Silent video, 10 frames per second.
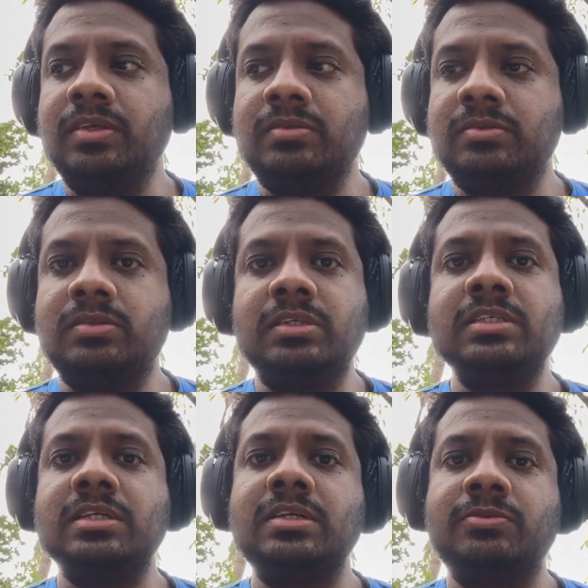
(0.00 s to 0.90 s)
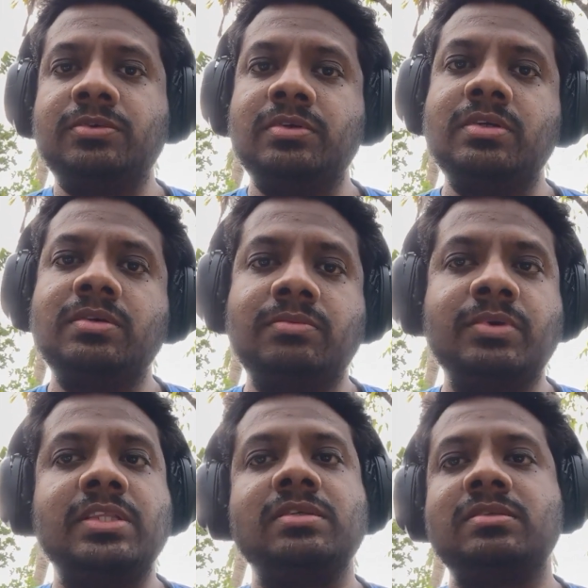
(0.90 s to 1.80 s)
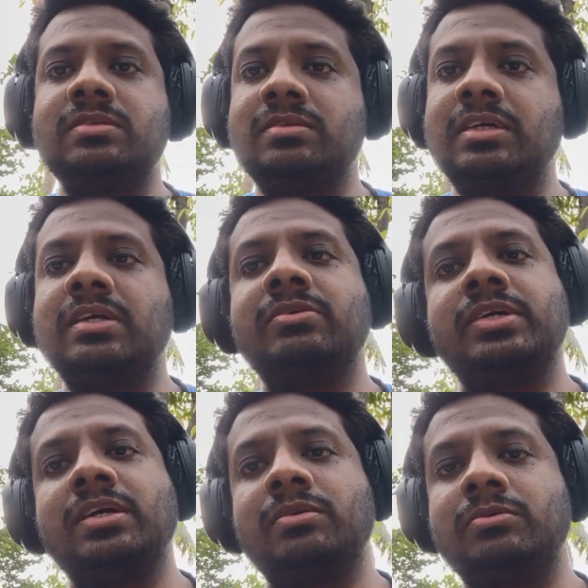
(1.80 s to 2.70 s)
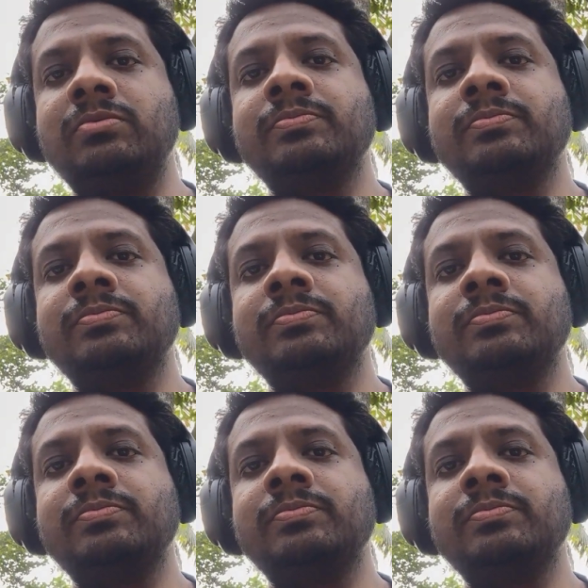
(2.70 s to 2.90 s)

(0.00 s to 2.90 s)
So these are different methods that you can do